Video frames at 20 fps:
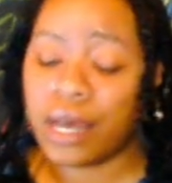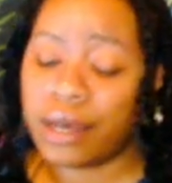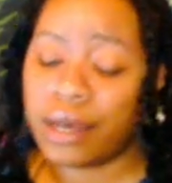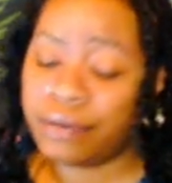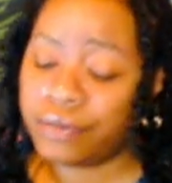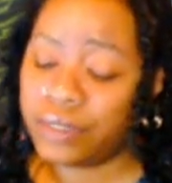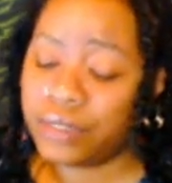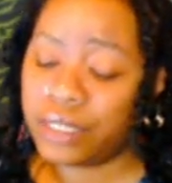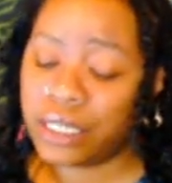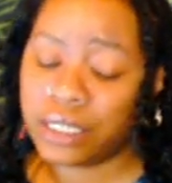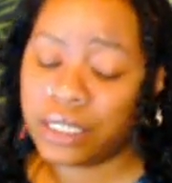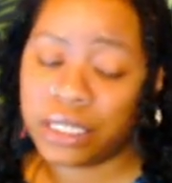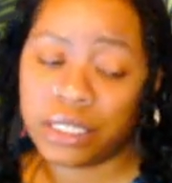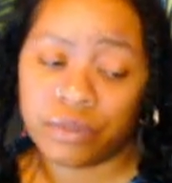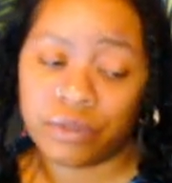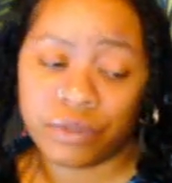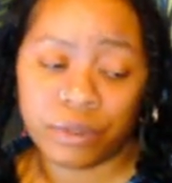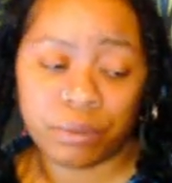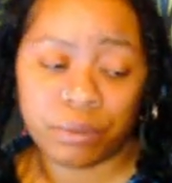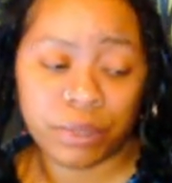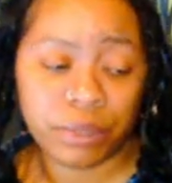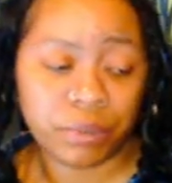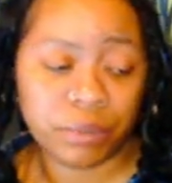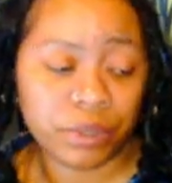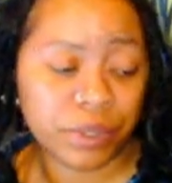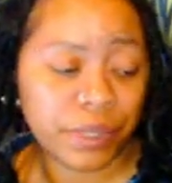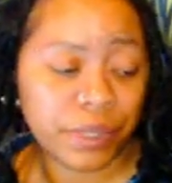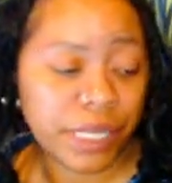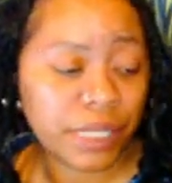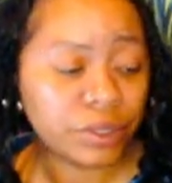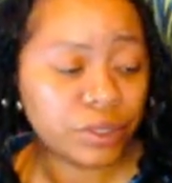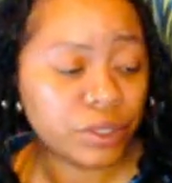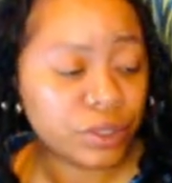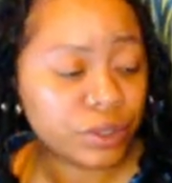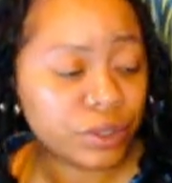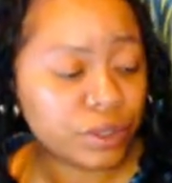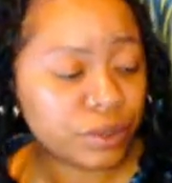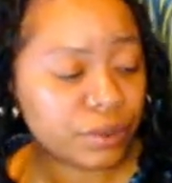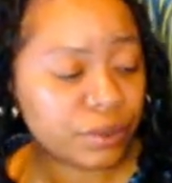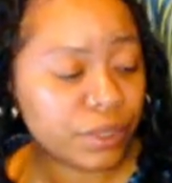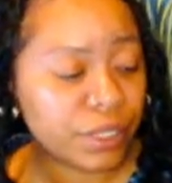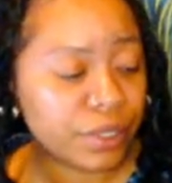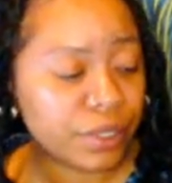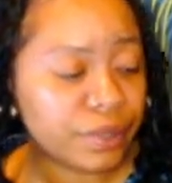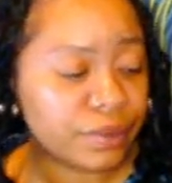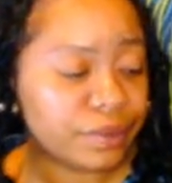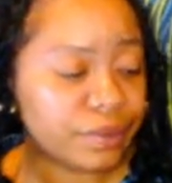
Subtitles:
I feel like that's for the people around you as well.